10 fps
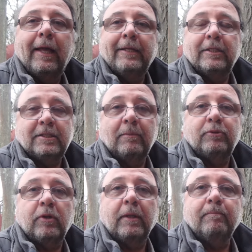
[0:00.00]
your
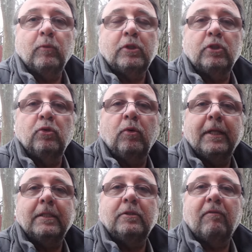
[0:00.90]
substrate, what you're doing
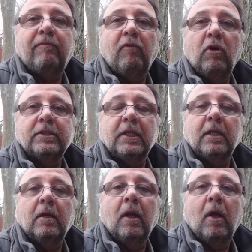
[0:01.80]
is you're forcing